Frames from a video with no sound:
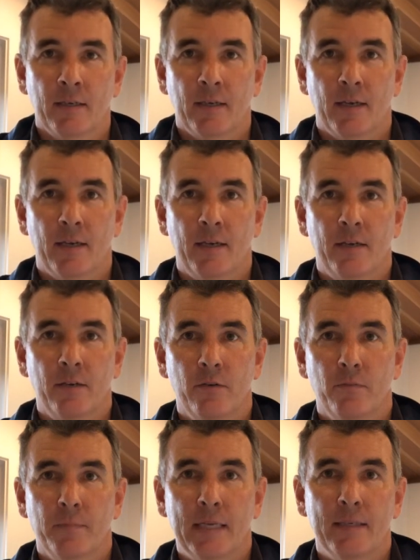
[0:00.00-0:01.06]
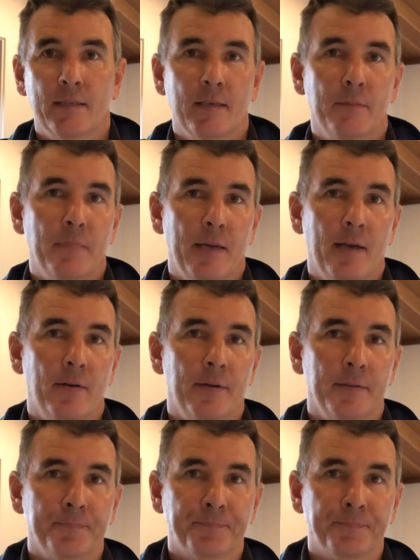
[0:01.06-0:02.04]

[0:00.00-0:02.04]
and it will maintain power